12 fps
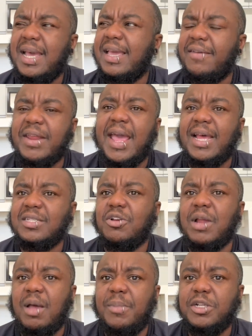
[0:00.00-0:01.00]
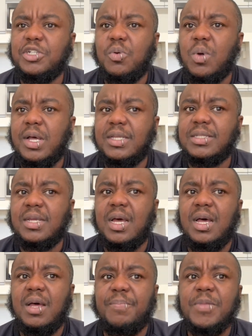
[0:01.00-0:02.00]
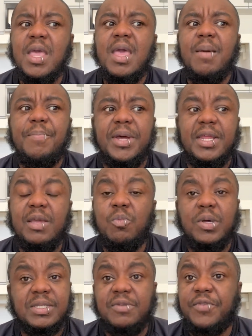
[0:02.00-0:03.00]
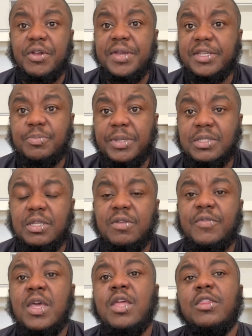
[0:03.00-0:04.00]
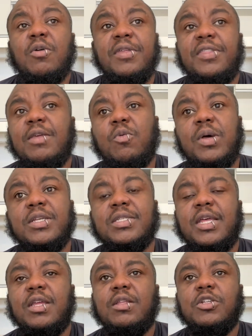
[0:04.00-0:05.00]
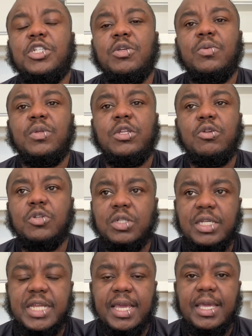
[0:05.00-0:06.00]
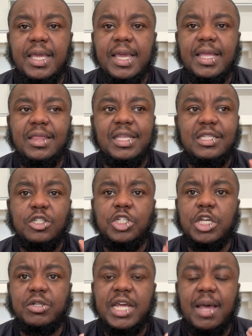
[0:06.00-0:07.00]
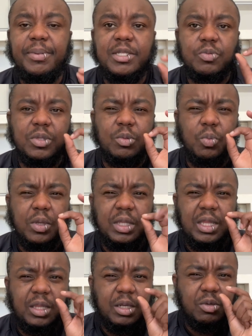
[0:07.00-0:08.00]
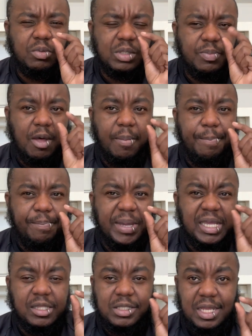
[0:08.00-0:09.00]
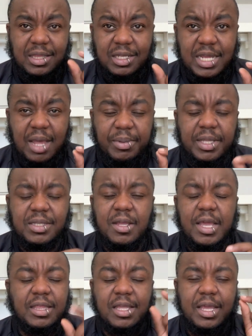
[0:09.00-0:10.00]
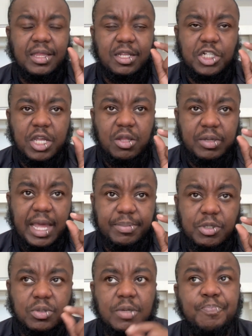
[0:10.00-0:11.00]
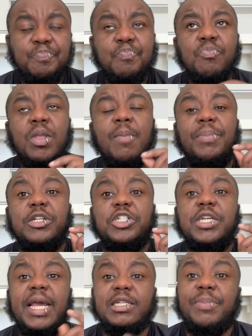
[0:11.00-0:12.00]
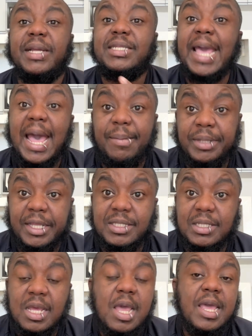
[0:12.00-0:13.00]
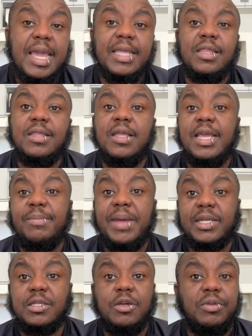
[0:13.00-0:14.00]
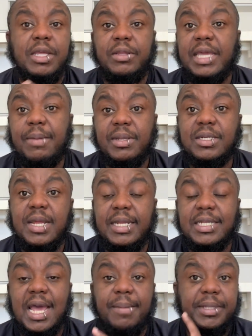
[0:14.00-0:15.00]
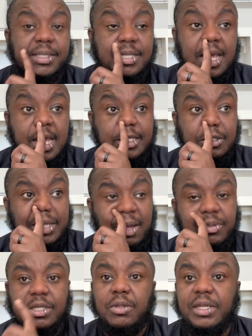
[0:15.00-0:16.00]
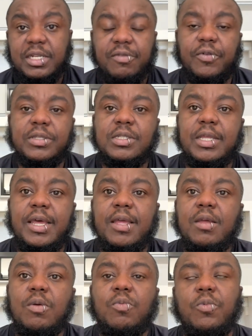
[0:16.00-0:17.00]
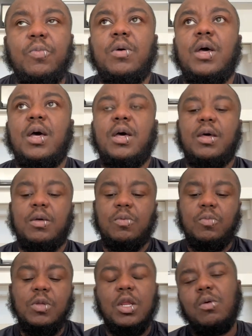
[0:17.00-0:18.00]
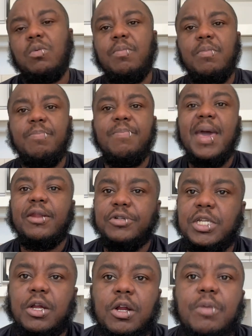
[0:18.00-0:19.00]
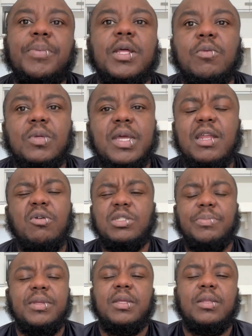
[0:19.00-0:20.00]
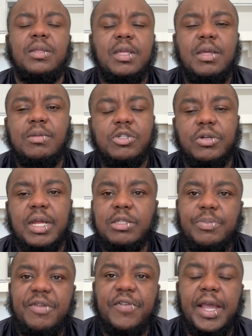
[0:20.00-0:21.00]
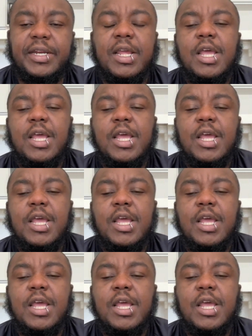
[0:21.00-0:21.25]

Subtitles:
I got to ask her how much it was, but it wasn't very expensive. The only thing was that she would usually take in these gel tablets with really little small beads in the tablet, in the gel capsules, but she had to buy tablets in Mexico. They only came in tablets. So that was the only difference that, you know, mattered to her, but it ultimately turned out to be fine.